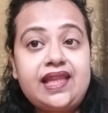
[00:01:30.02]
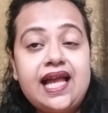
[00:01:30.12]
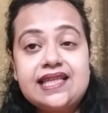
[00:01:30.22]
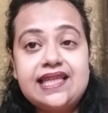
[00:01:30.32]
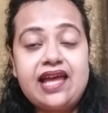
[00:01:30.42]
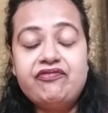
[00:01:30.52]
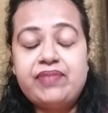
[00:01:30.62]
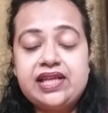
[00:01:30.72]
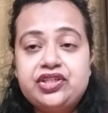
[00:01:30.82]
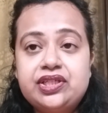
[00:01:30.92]
as they have
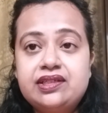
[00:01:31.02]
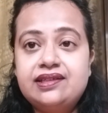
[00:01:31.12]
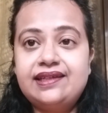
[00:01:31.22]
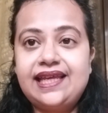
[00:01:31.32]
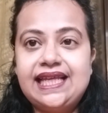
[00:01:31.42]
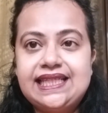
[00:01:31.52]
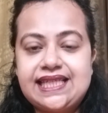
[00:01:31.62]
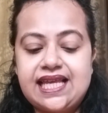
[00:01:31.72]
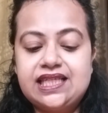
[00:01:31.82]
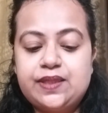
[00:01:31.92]
mentioned,
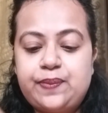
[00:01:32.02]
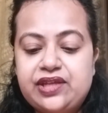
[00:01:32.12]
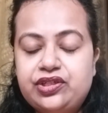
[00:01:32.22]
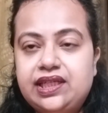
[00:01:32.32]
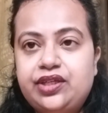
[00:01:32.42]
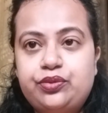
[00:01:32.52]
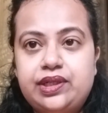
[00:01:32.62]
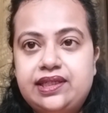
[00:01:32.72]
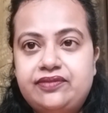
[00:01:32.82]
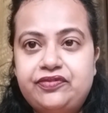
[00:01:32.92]
it's specially
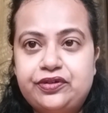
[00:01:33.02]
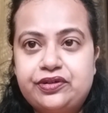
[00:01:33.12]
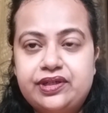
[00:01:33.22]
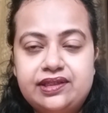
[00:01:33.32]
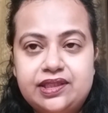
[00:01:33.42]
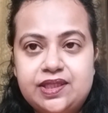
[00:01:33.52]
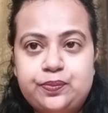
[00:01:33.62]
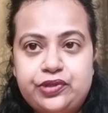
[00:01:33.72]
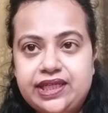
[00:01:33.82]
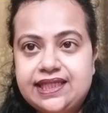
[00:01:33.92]
curated for the
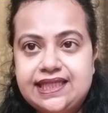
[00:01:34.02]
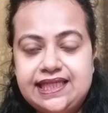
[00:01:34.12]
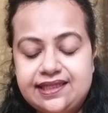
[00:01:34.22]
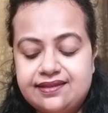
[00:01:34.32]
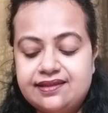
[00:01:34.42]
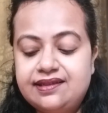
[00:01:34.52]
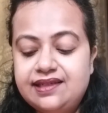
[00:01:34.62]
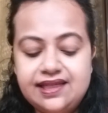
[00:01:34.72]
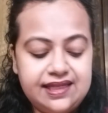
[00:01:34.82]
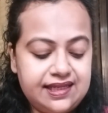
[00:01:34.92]
spring season,
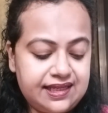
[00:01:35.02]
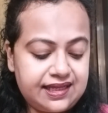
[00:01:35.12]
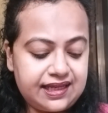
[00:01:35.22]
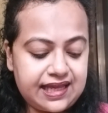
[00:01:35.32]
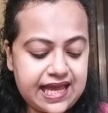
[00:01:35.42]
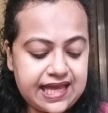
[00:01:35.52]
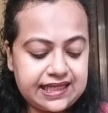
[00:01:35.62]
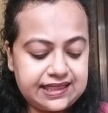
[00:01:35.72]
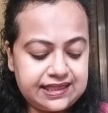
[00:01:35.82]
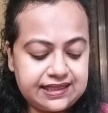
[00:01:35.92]

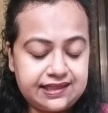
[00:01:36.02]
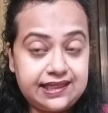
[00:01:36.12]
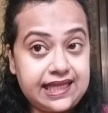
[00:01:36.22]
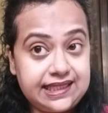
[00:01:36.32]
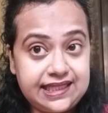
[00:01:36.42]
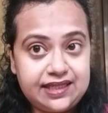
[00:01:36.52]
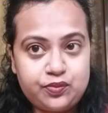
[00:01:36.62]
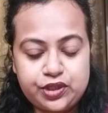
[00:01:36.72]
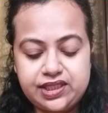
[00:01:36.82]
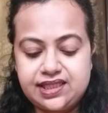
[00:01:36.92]
and let's see
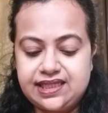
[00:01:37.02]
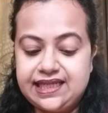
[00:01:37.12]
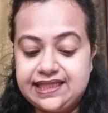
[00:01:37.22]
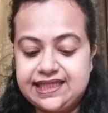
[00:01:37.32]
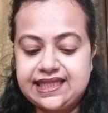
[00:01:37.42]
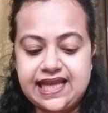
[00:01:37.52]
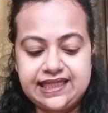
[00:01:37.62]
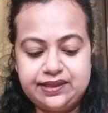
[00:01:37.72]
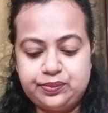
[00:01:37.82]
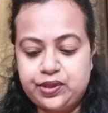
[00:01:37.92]
what's
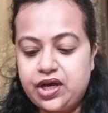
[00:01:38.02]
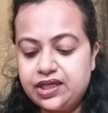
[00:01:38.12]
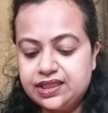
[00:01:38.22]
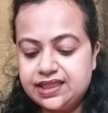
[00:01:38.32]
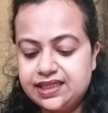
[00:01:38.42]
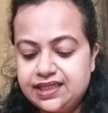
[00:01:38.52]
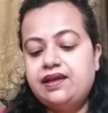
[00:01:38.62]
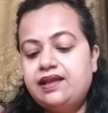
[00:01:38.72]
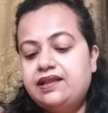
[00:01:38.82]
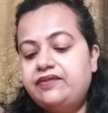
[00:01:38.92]
inside the box.
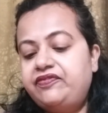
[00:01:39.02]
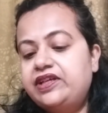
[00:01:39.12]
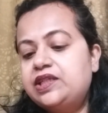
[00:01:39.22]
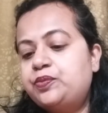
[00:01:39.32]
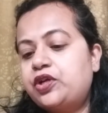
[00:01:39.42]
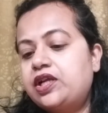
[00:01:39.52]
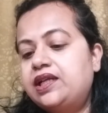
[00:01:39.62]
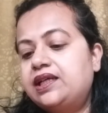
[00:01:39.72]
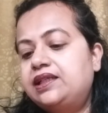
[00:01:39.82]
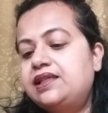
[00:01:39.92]
The first
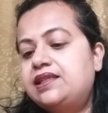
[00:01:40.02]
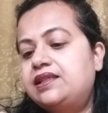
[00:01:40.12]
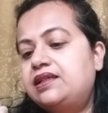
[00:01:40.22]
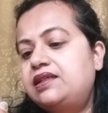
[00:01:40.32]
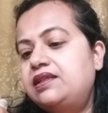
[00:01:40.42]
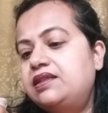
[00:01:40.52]
product is the